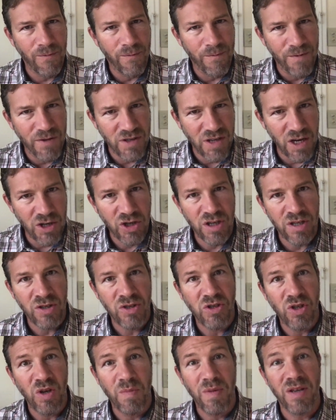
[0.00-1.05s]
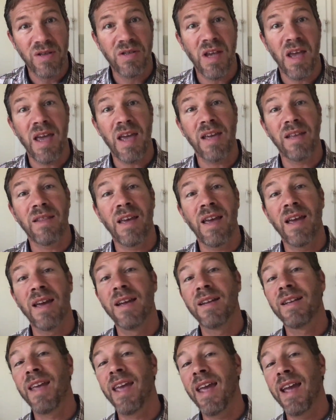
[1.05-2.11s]
physicians to be saying
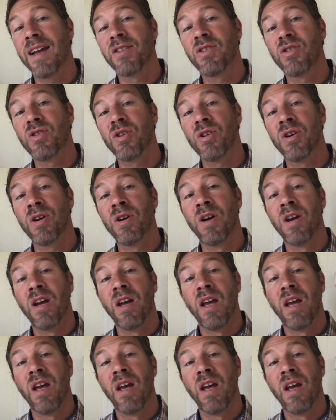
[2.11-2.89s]
that cancer